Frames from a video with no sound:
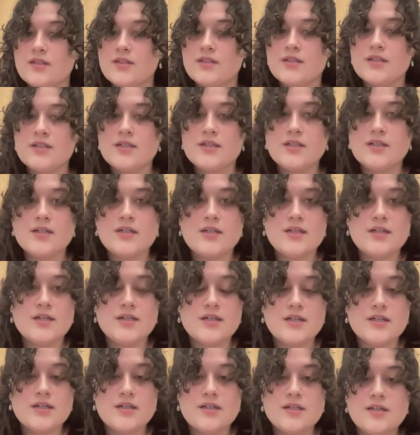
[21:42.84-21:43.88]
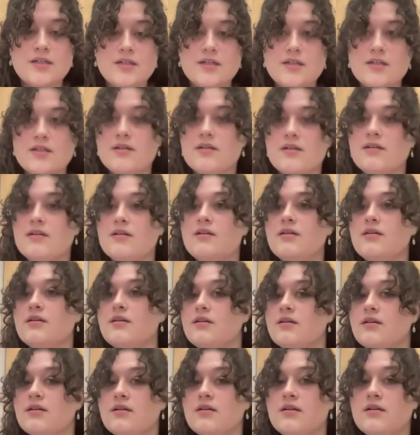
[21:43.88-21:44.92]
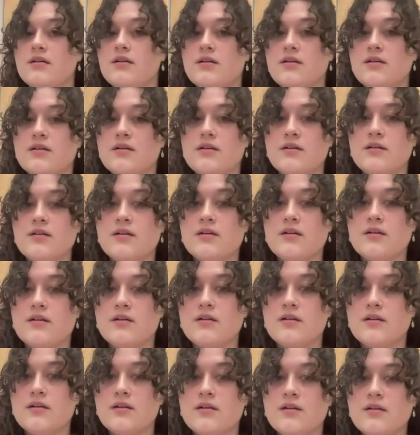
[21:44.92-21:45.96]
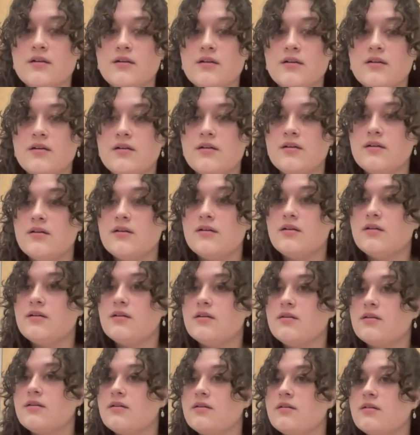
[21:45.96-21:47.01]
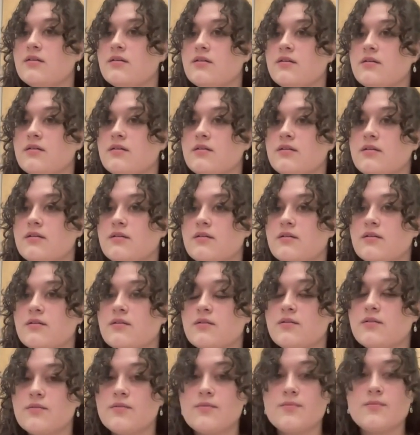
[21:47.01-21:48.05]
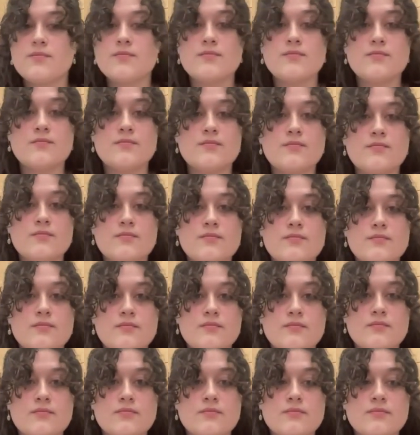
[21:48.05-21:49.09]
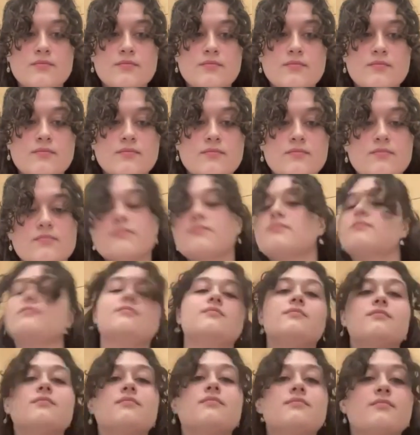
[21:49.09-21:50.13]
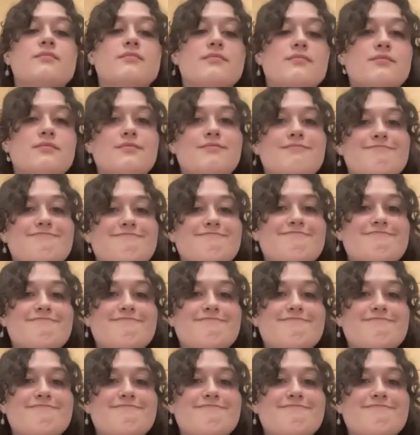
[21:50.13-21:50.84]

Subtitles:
(silent)